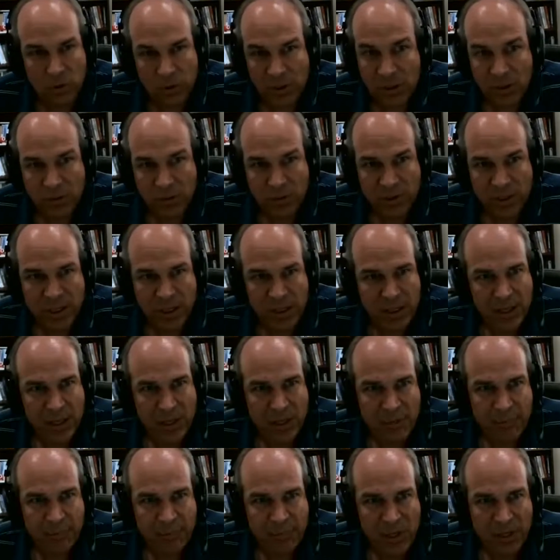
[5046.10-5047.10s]
Look, I agree.
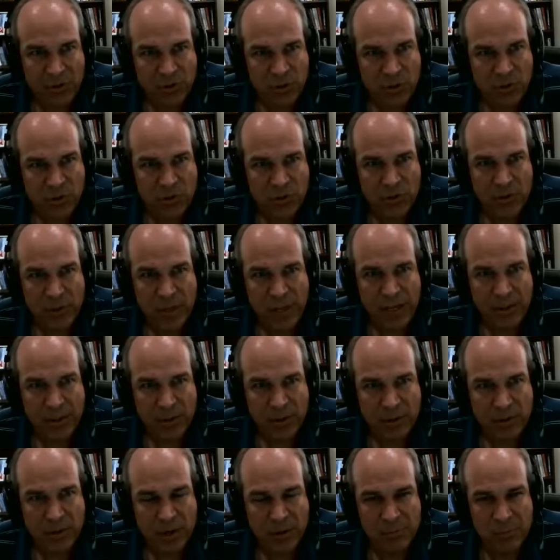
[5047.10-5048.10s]
And just on that,
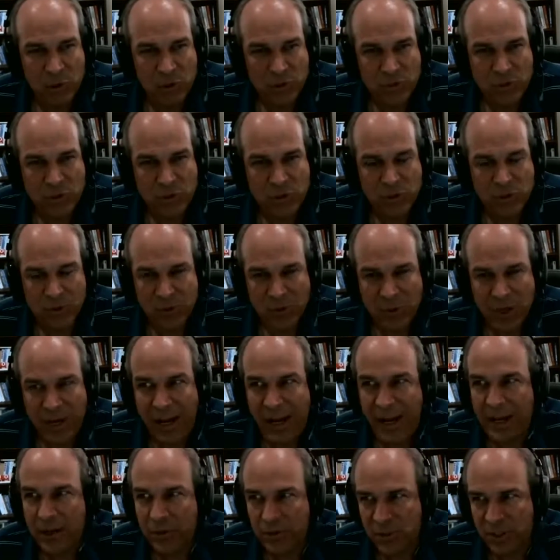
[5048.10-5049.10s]
I'm not sure
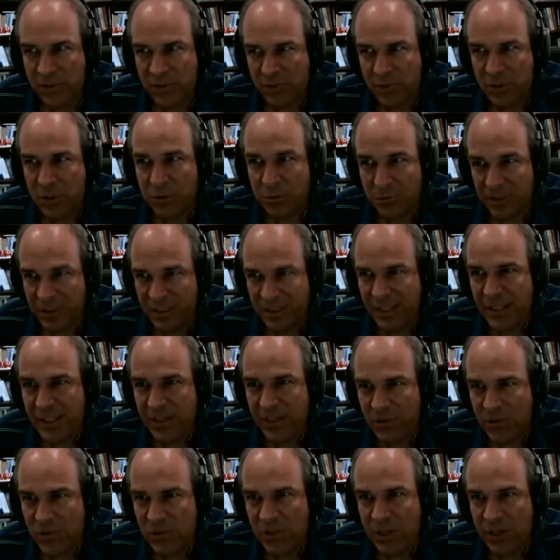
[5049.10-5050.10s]
how different it really
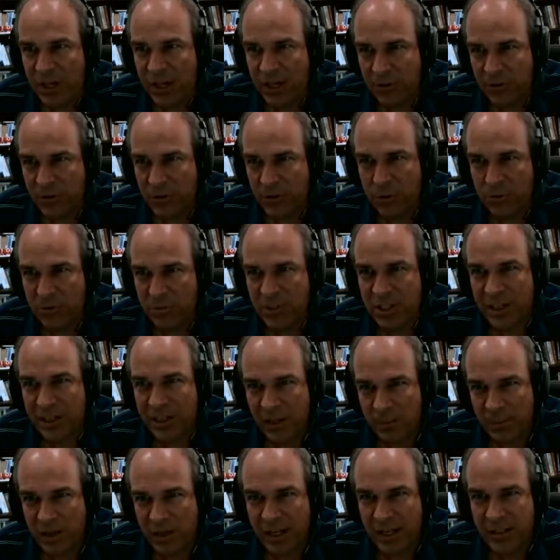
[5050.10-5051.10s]
is to how Europe's done in
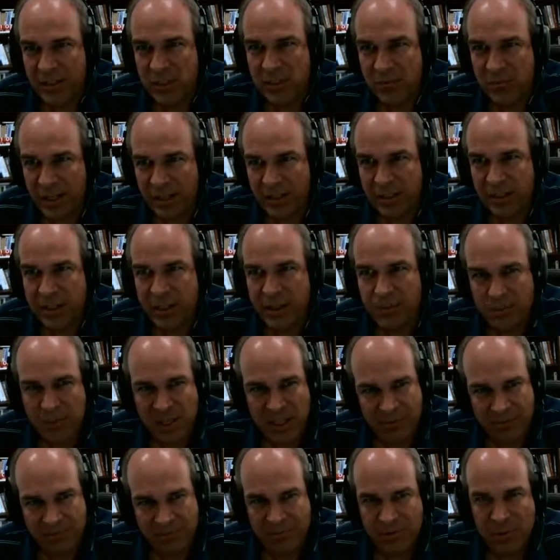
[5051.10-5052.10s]
the past, frankly.
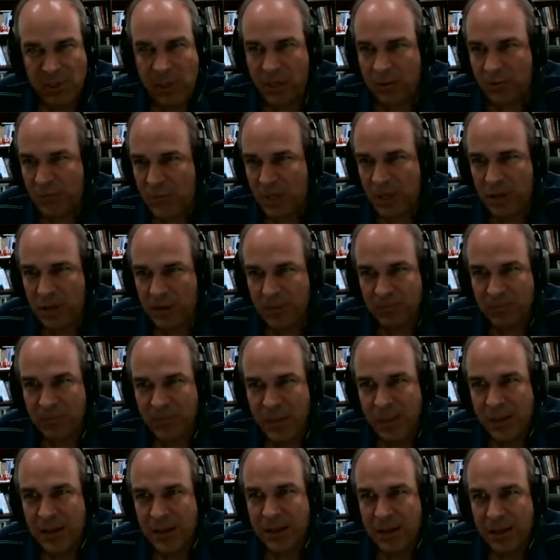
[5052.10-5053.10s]
But yeah,
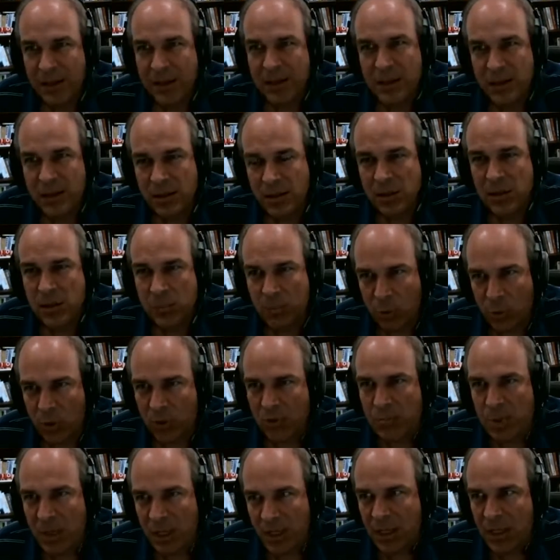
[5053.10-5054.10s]
the
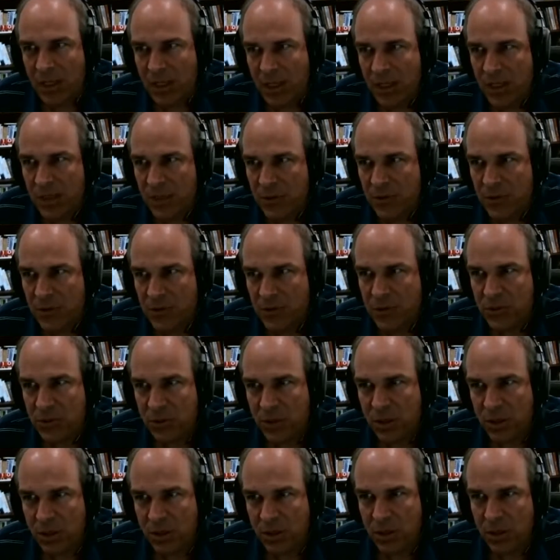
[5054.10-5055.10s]
point being is
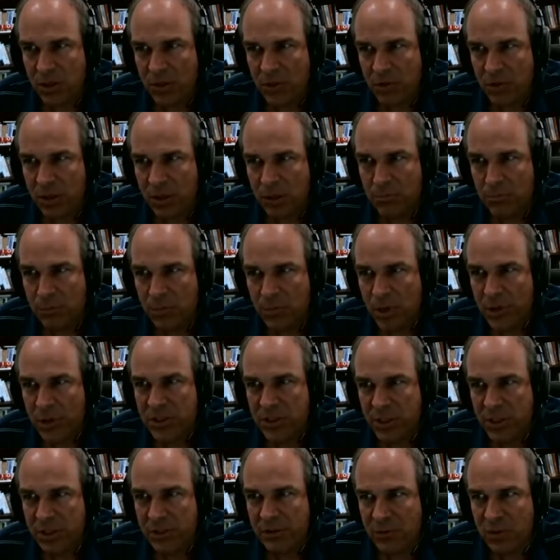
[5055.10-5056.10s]
the
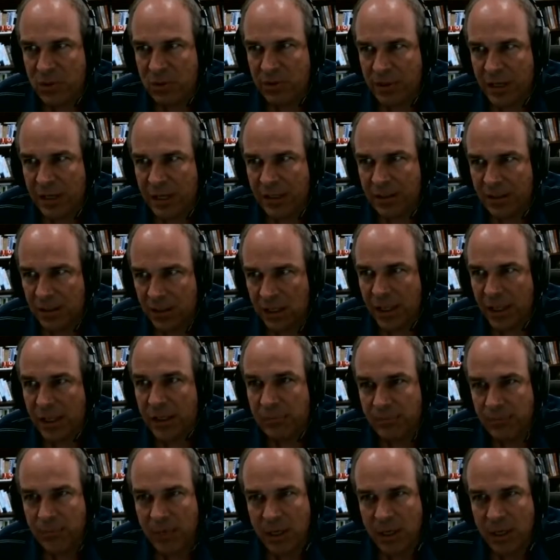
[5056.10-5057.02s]
motives are unclear.